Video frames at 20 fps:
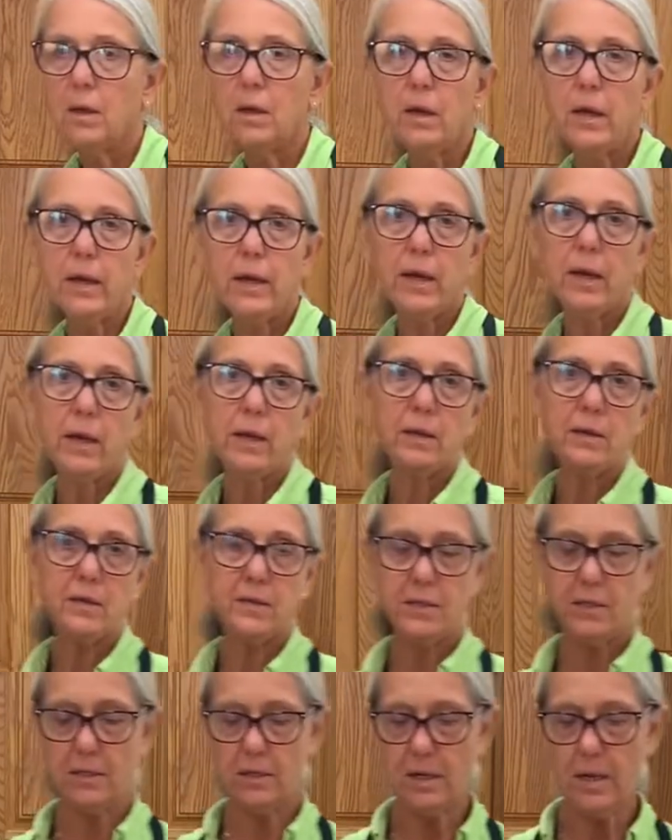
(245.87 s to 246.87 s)
And
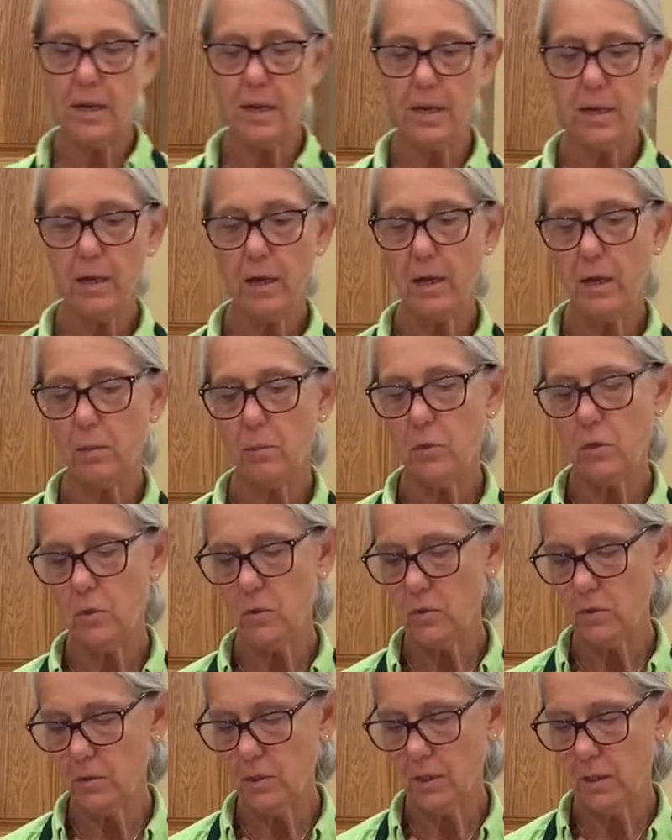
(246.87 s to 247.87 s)
today I'm
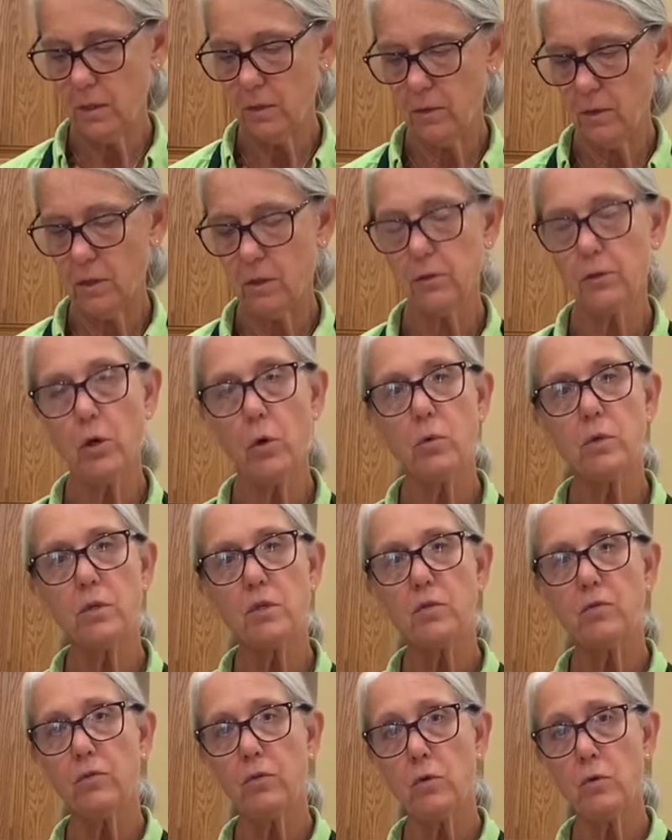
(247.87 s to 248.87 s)
using the Lotus
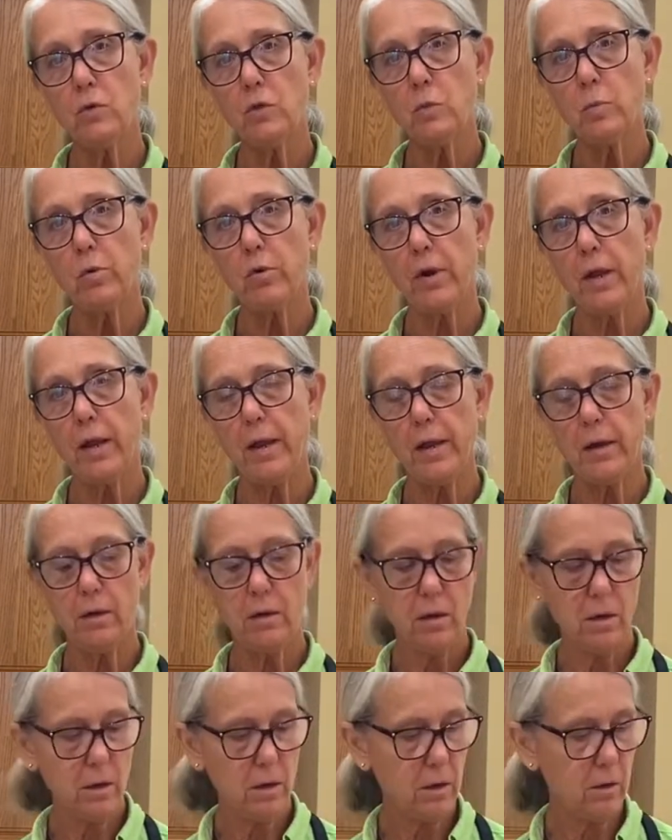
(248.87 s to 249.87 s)
Foods brand
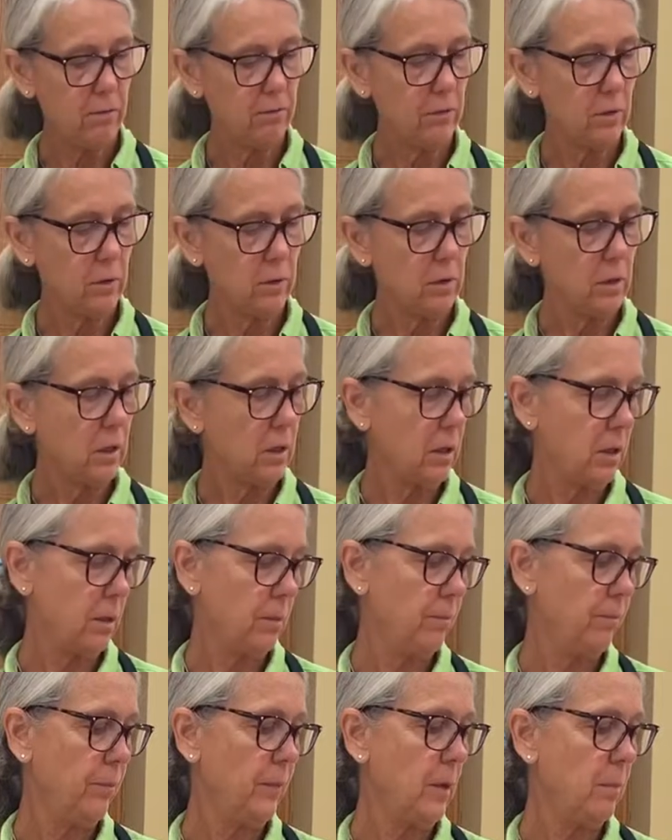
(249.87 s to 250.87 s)
of
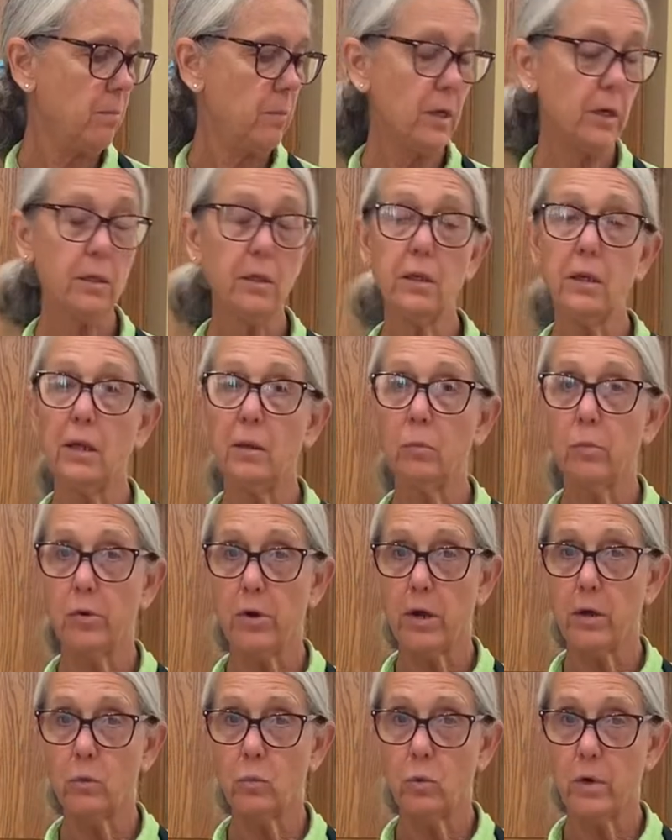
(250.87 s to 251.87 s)
millet and
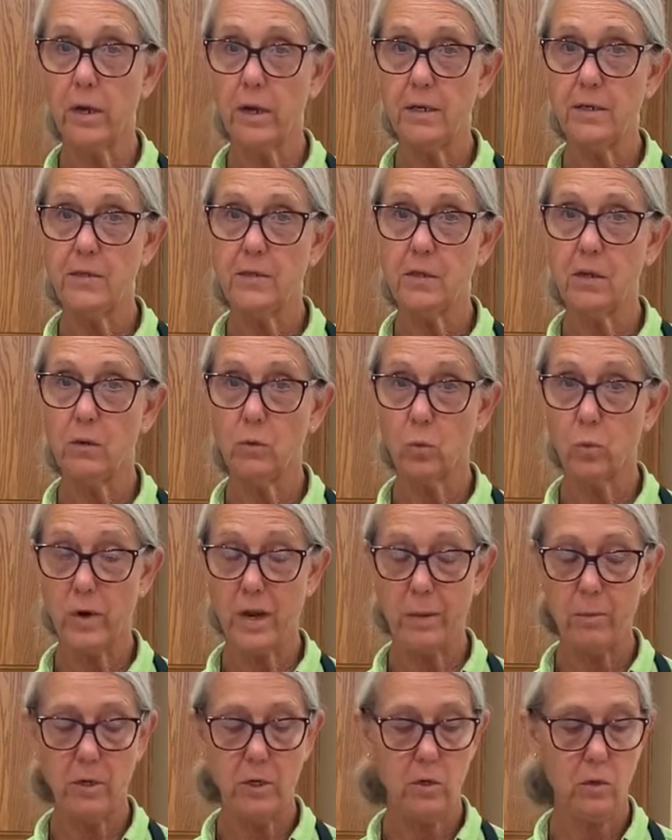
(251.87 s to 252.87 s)
brown rice
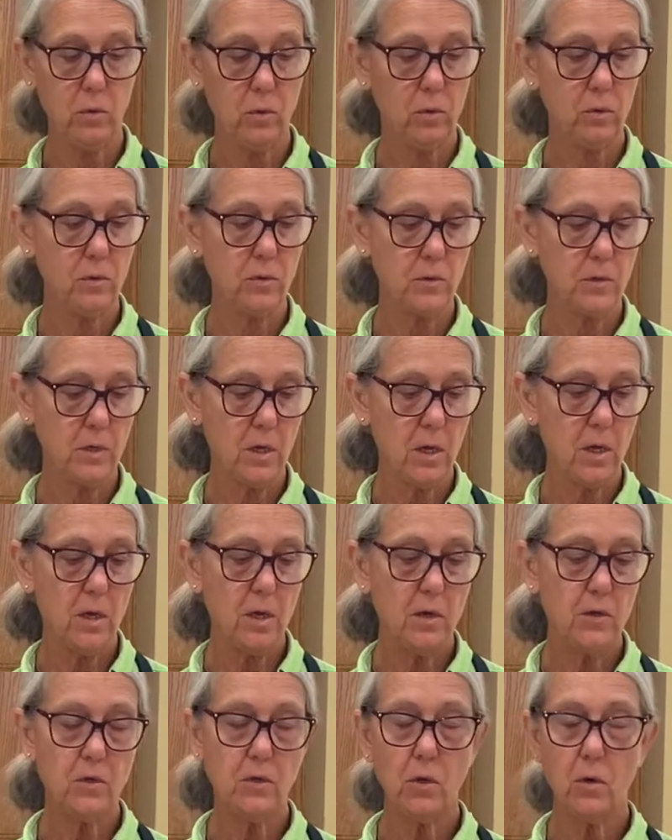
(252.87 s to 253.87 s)
ramen noodles.
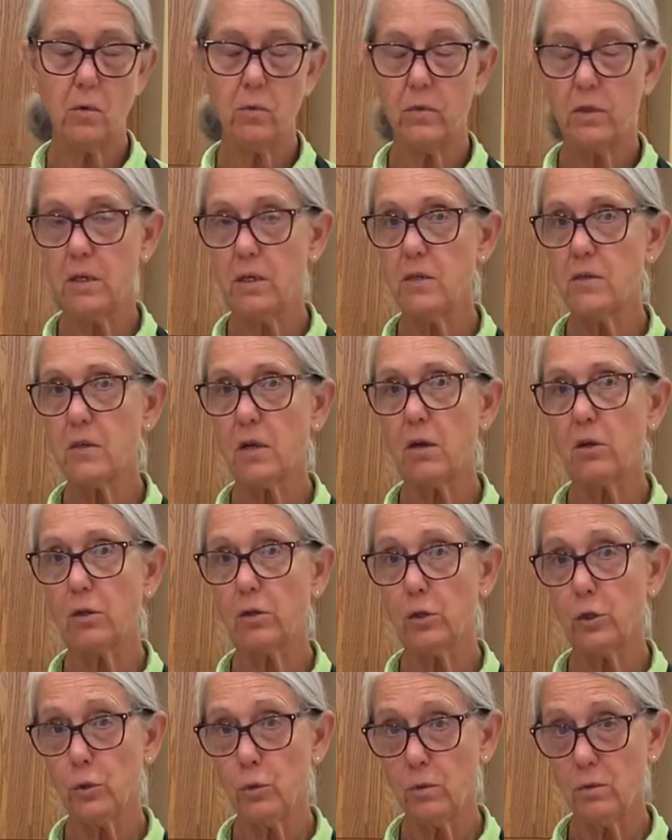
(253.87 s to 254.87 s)
So these are
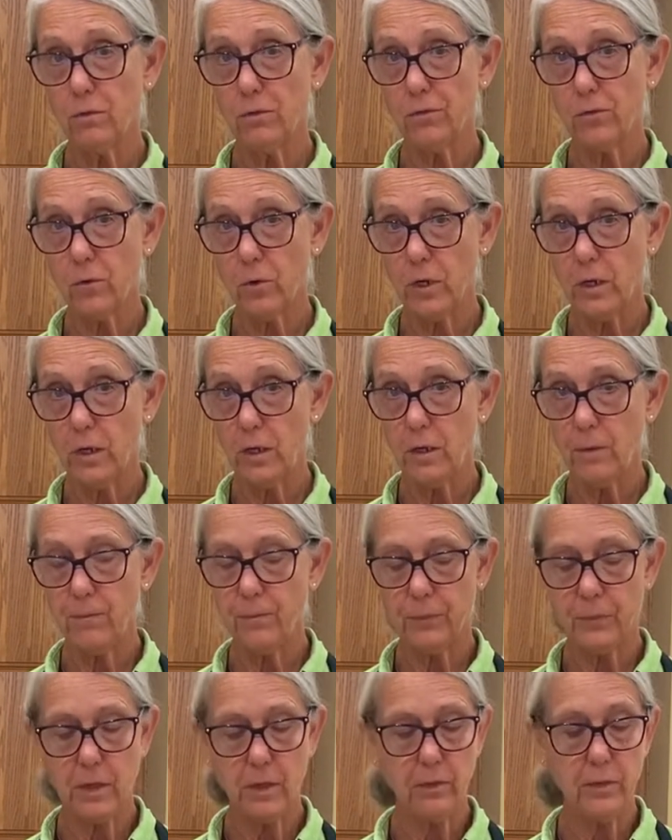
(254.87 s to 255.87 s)
gluten-free.
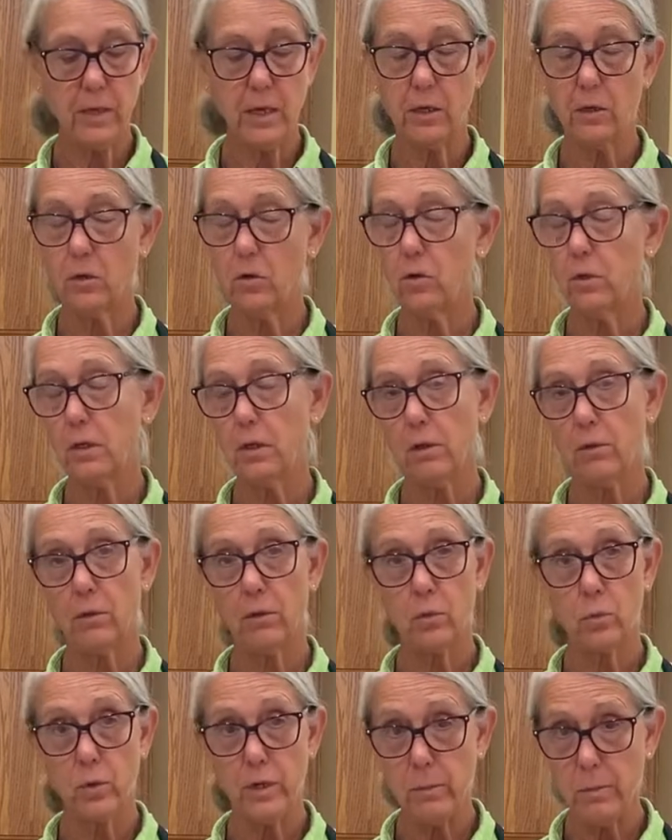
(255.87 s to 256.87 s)
They cook in
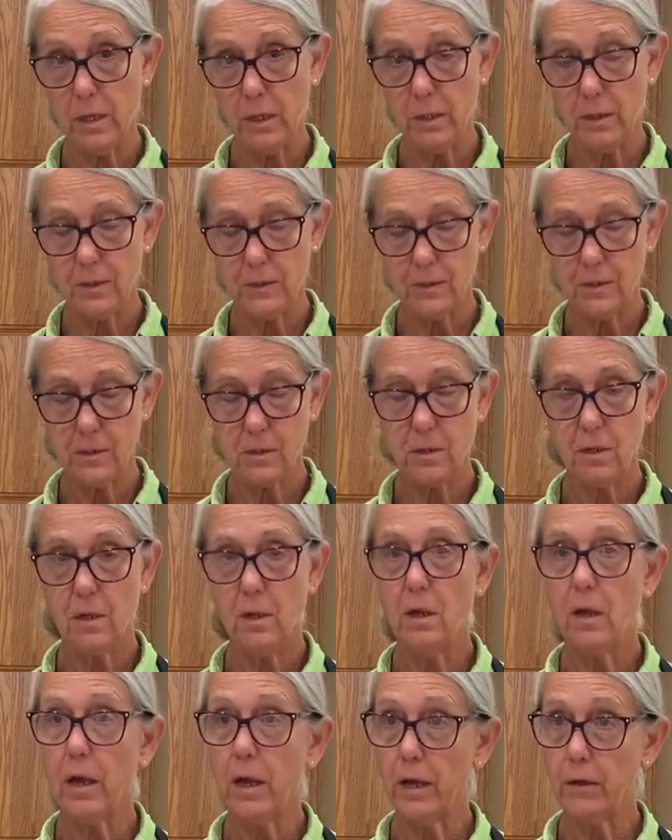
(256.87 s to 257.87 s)
3 minutes.
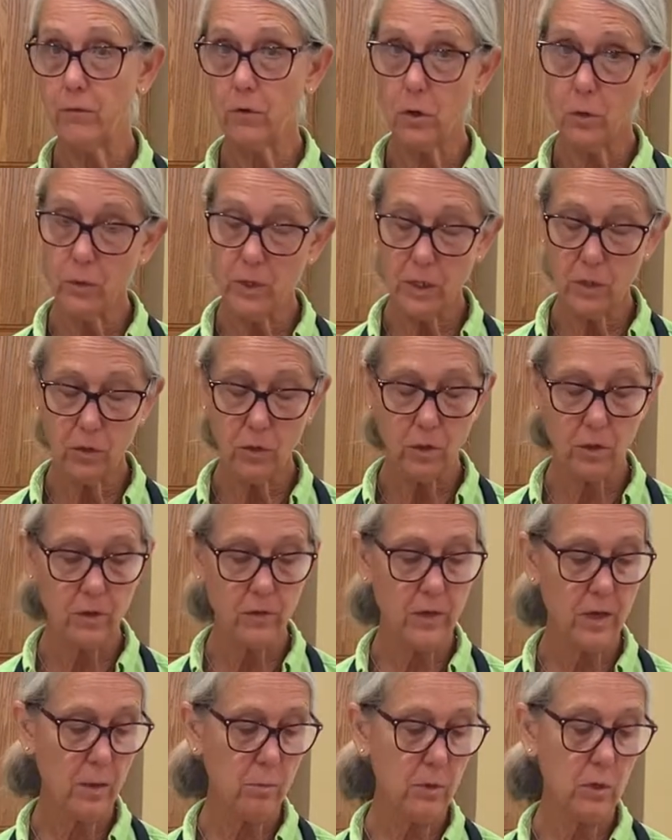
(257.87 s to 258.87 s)
I've already cooked
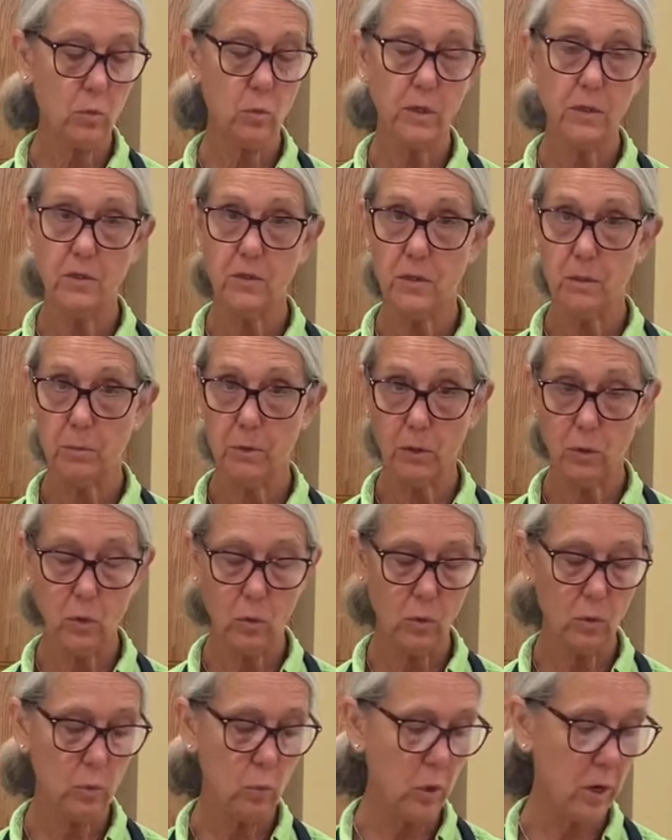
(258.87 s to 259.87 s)
them and rinsed them in
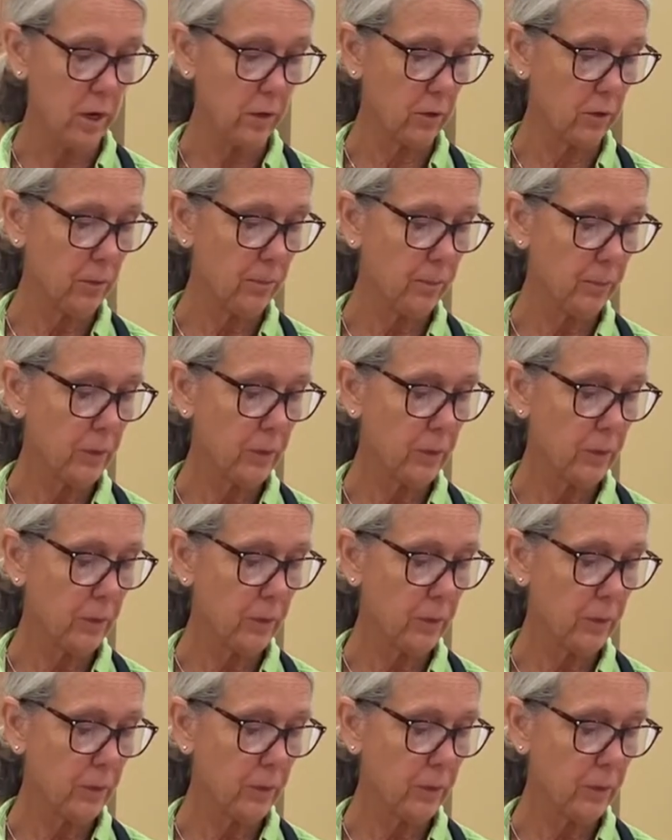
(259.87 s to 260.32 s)
cold water.